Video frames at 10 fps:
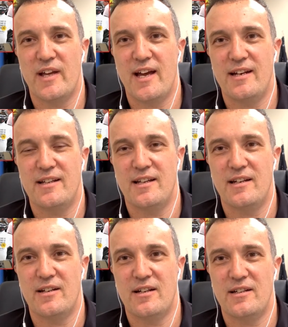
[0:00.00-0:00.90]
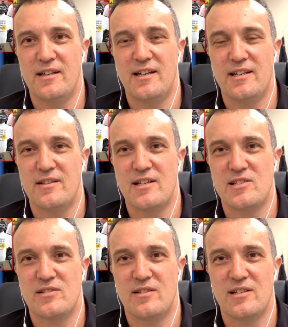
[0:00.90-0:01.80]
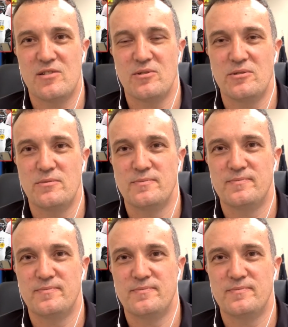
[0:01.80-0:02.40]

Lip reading: that, and yeah, that's good.